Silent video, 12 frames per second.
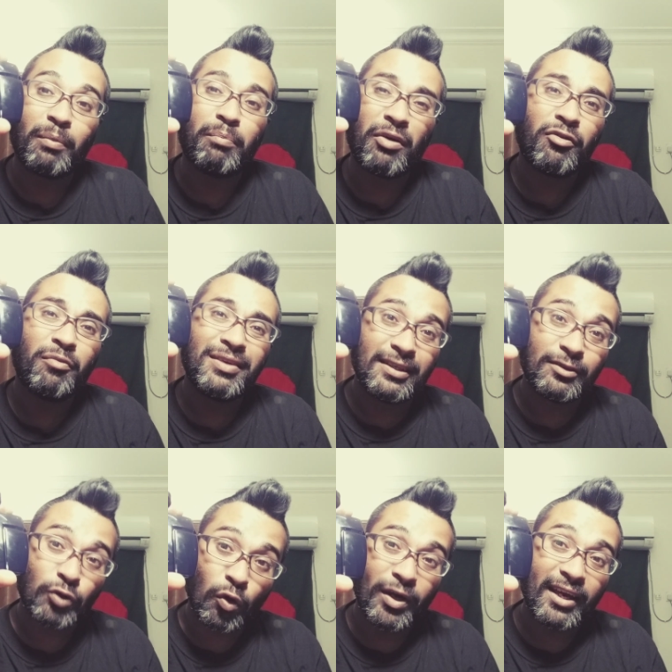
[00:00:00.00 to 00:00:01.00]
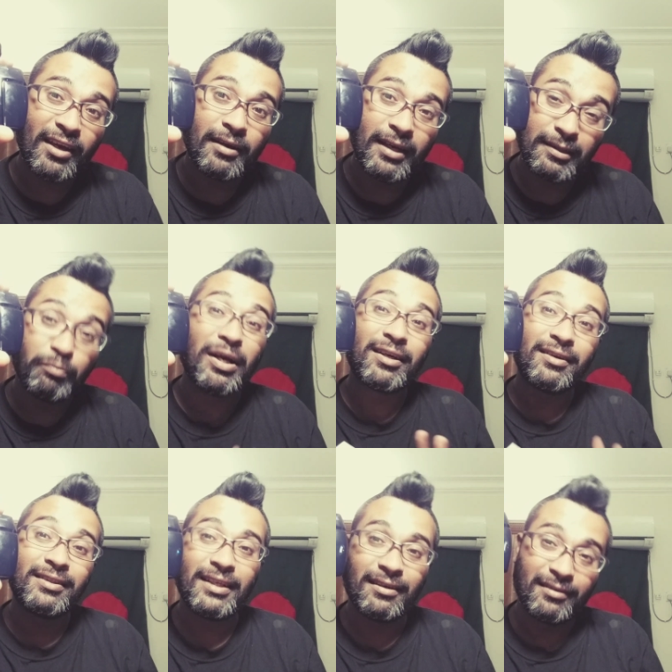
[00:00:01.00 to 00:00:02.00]
performance is okay it's better
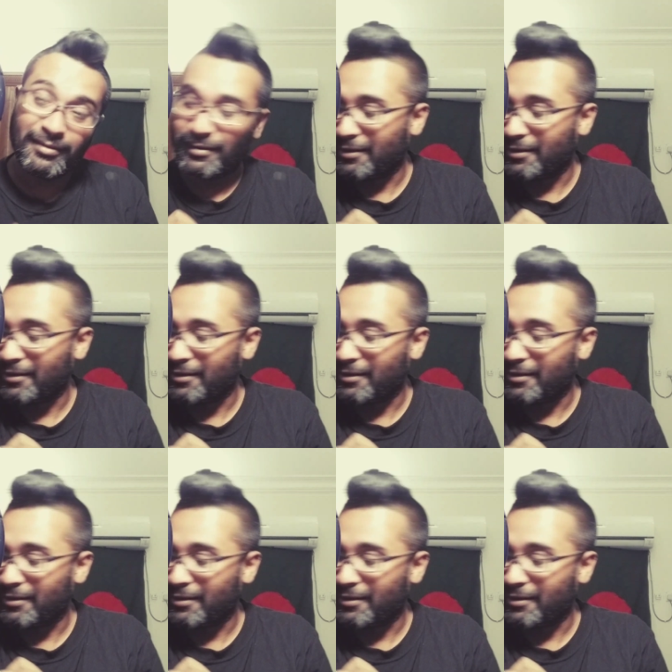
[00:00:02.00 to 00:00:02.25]
than